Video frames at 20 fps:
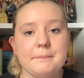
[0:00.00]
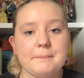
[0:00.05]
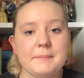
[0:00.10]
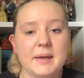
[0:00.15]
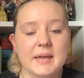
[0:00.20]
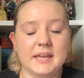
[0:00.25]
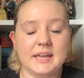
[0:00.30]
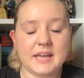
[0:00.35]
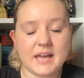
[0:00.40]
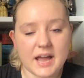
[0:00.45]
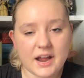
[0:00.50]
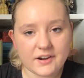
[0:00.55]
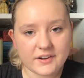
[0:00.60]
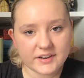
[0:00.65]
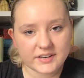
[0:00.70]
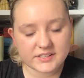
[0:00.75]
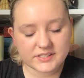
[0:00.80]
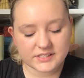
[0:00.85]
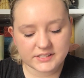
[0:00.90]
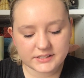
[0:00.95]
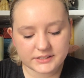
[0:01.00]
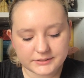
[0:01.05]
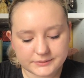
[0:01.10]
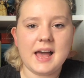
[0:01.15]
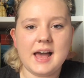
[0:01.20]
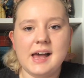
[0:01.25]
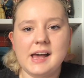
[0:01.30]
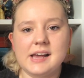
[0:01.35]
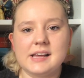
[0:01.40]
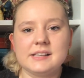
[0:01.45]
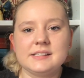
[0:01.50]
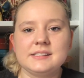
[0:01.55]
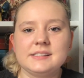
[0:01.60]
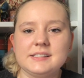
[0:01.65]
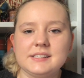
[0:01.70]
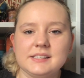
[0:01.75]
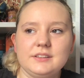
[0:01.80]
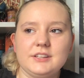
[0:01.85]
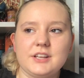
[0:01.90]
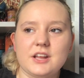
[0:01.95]
main character
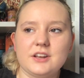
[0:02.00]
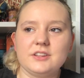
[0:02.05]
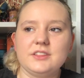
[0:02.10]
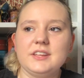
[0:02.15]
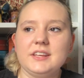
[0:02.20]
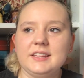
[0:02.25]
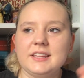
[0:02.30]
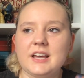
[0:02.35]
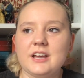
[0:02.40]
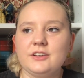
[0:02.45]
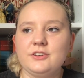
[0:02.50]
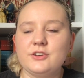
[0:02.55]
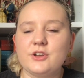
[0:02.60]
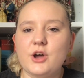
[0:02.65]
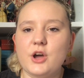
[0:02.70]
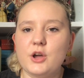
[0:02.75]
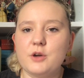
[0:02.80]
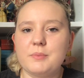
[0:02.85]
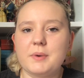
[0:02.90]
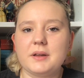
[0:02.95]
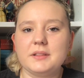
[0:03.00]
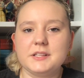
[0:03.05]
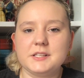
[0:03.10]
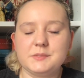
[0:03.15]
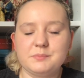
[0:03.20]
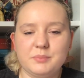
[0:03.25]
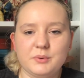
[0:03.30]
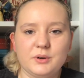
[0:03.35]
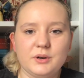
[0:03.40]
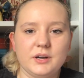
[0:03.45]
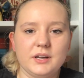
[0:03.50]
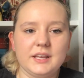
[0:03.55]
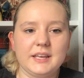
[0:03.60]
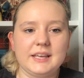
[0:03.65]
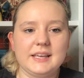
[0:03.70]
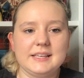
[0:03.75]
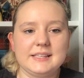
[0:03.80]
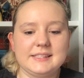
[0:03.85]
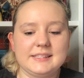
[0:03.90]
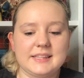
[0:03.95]
and the only thing that I know about this book
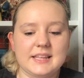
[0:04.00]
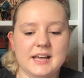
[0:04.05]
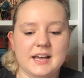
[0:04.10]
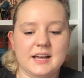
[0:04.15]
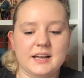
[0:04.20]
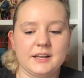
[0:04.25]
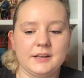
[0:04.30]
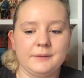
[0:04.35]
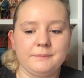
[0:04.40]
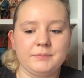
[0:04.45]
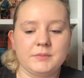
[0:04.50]
is that